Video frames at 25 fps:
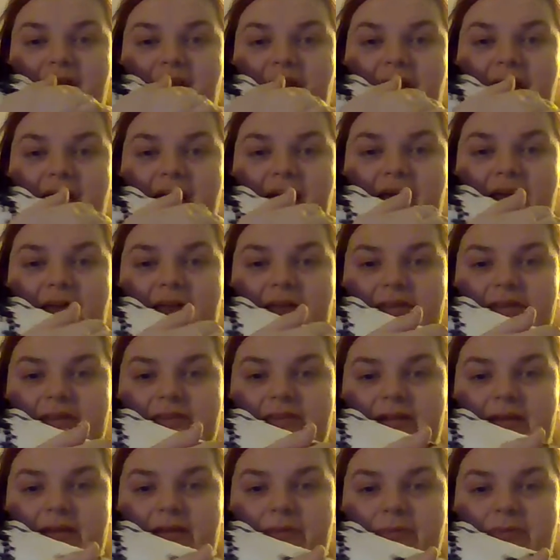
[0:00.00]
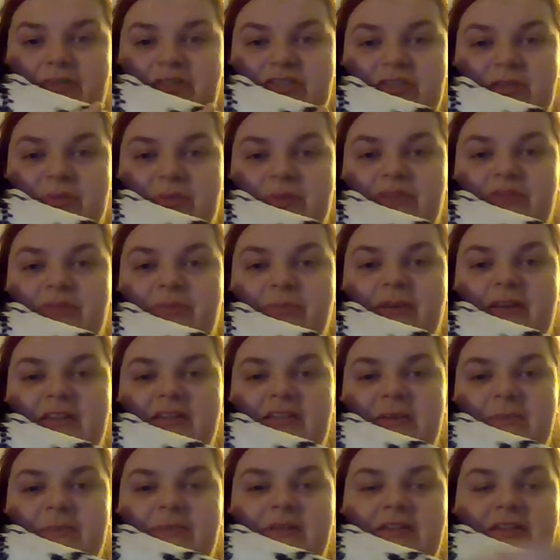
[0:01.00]
And uh, when she wants picked
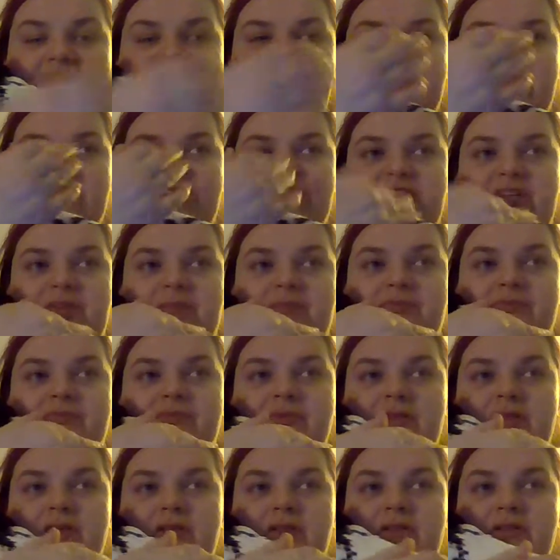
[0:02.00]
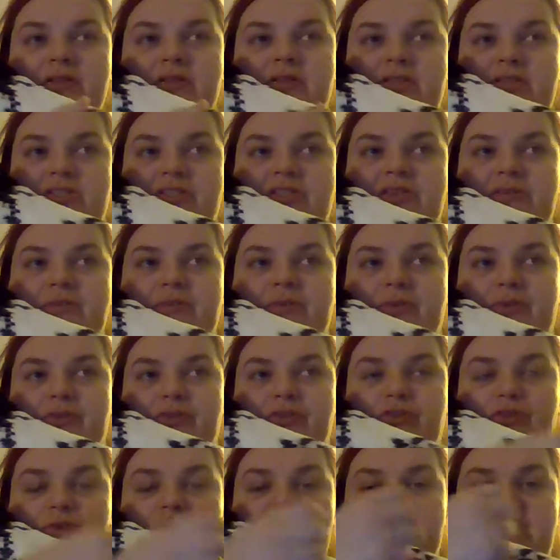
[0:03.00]
up in attention, she will
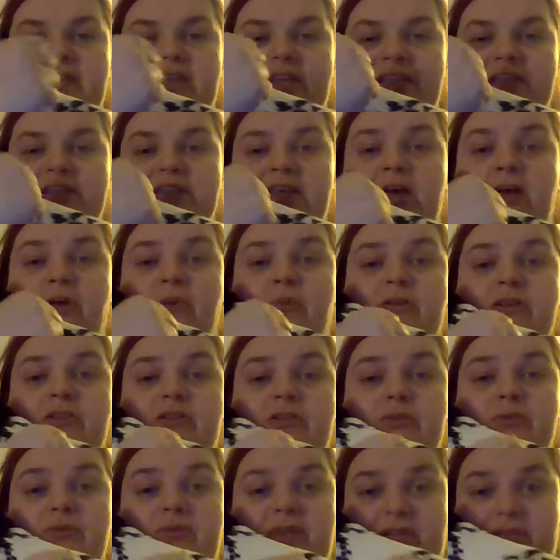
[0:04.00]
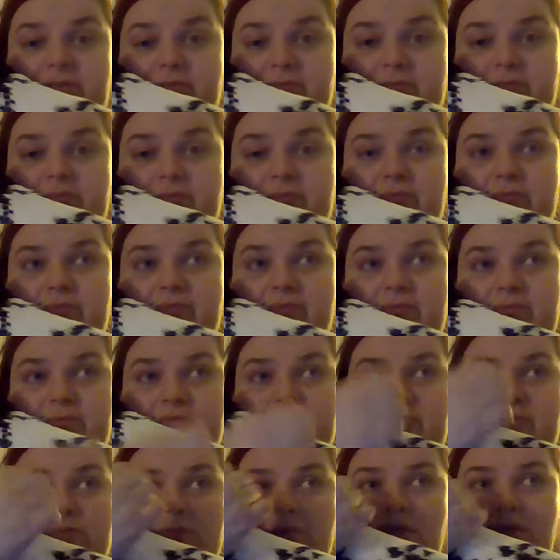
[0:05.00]
squeak until we do that.
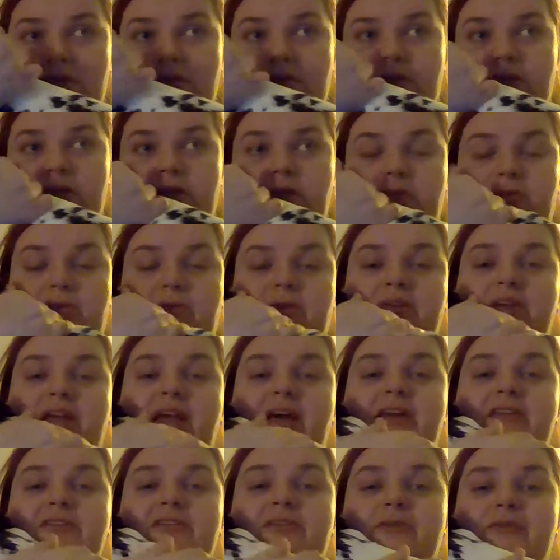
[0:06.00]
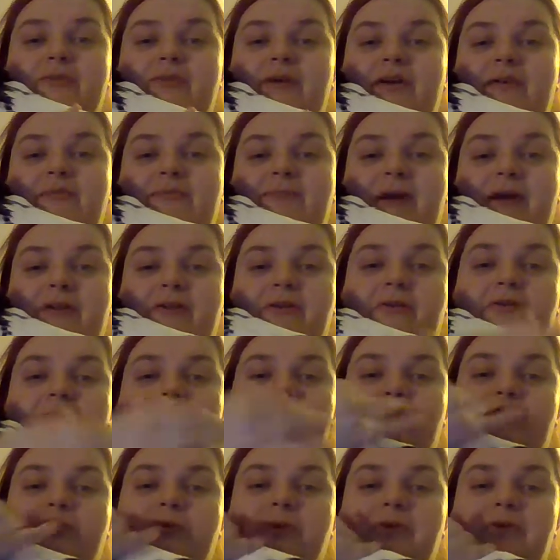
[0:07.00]
So Soren had to uh, pet her
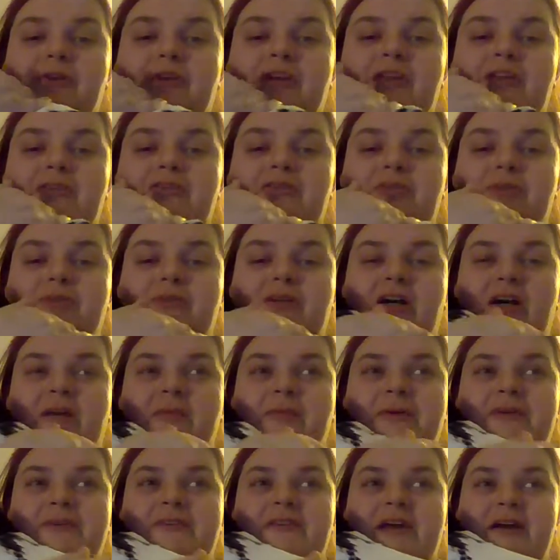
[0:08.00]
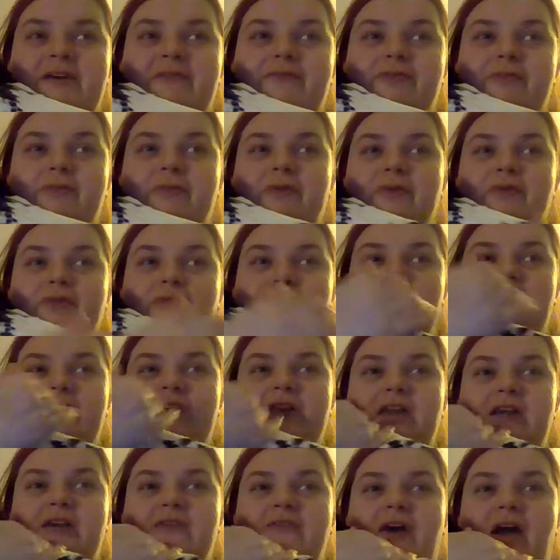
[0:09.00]
this morning to calm her down from her
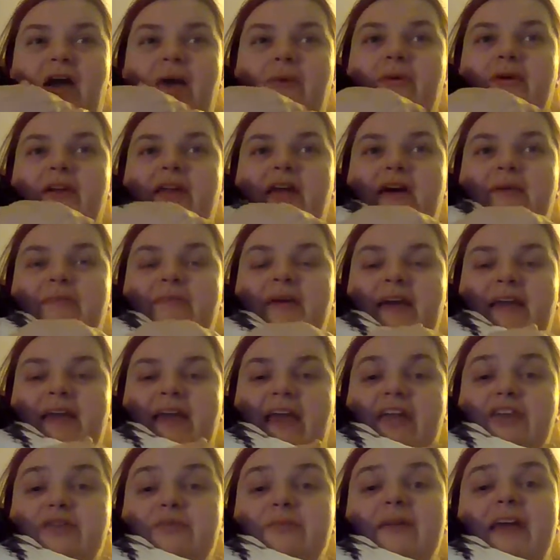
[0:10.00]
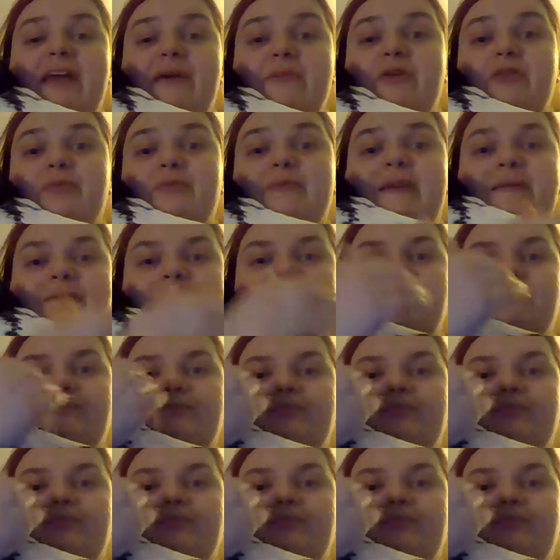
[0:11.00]
squeaking of, I want out of my cage, play with me